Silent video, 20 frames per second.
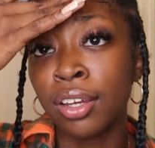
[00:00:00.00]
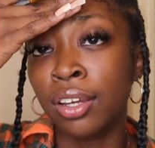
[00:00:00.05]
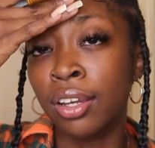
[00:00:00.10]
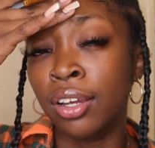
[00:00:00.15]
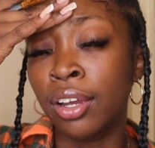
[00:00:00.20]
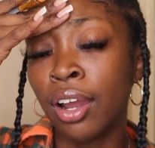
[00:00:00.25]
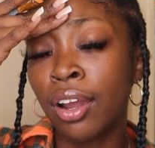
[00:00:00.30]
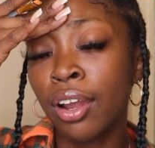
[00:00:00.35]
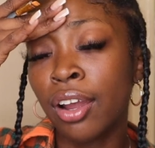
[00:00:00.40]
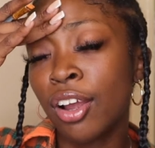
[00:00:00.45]

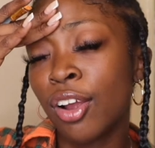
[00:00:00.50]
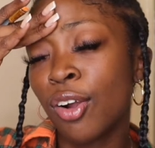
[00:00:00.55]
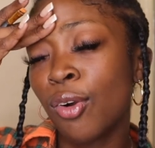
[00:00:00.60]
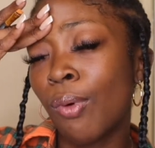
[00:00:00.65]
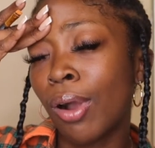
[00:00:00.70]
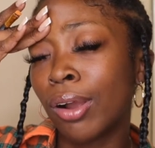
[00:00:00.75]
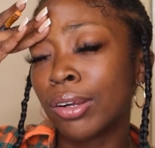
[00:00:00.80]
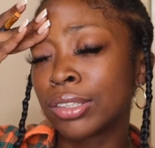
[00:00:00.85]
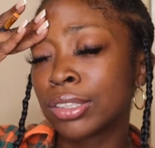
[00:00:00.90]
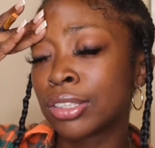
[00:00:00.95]
Girl,
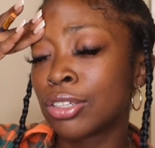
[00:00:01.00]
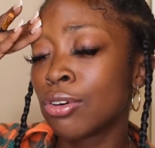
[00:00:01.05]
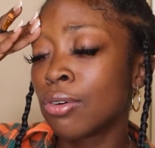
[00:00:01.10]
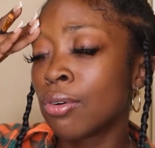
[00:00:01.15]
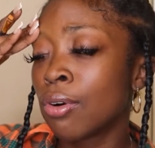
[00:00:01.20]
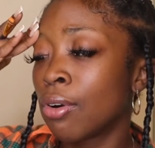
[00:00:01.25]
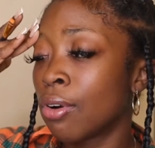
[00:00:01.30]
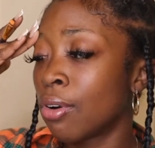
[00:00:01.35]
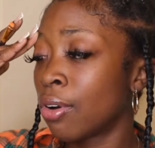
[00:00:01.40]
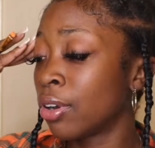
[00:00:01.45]
work too
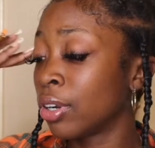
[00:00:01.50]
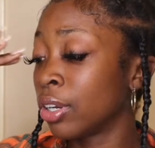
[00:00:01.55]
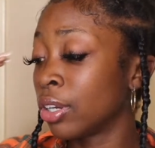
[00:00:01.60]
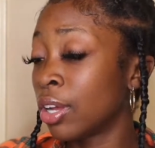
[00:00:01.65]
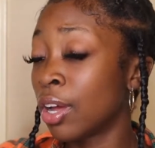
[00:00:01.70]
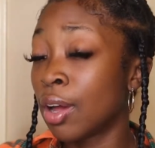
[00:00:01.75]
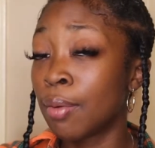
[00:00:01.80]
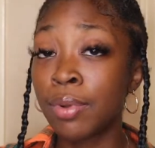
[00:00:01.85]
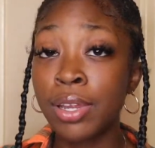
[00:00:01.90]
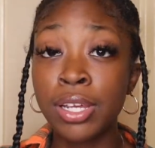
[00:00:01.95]
hard to come